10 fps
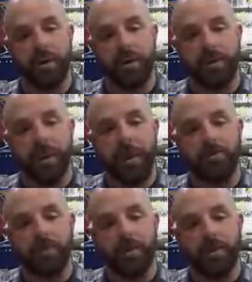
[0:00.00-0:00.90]
the
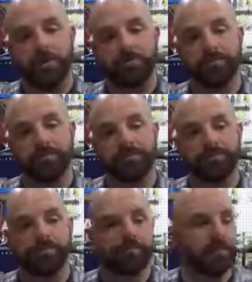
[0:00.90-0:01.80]
opposite way.
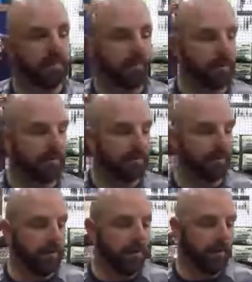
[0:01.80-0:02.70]
Okay,
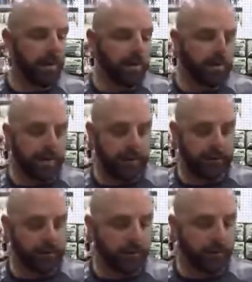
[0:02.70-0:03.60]
now you have
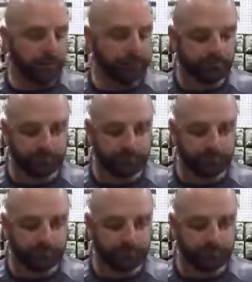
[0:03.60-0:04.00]
your